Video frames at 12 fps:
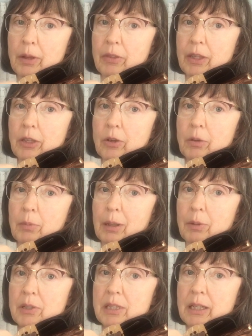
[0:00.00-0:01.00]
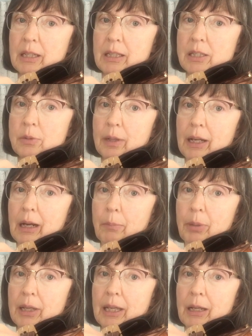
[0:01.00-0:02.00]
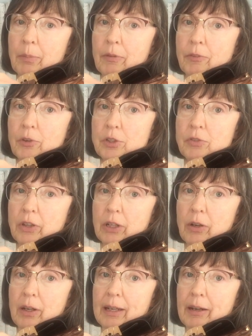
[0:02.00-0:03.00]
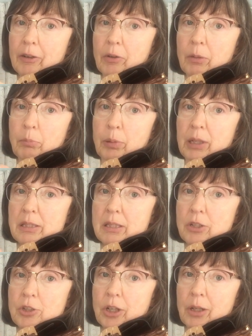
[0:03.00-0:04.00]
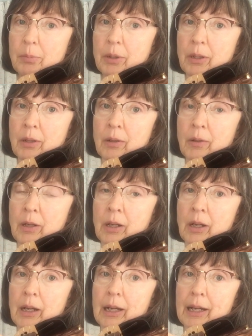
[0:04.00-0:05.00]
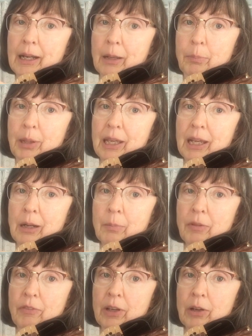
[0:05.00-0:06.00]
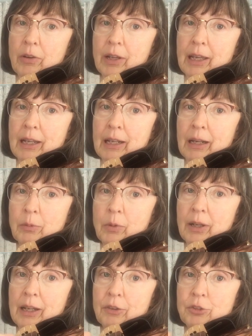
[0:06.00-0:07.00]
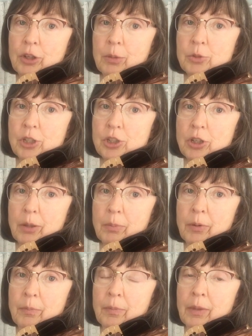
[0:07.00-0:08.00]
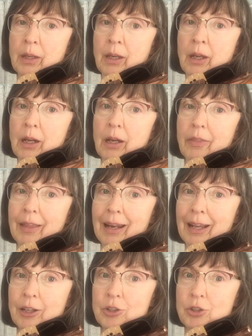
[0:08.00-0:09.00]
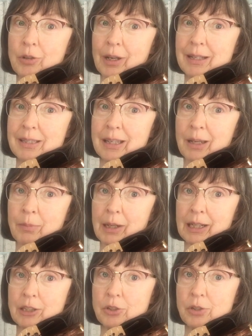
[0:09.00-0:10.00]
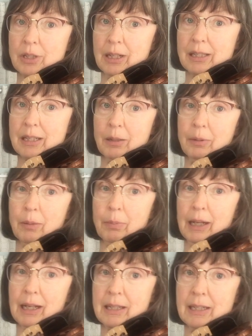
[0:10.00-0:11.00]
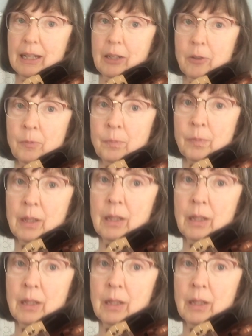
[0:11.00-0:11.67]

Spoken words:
I think you can maybe see it this way, and I'm picking up the first finger, and now I'm going B, C sharp, and I'm picking up the finger again, and I'm going F sharp, G sharp. And then I could do that same exercise coming back down.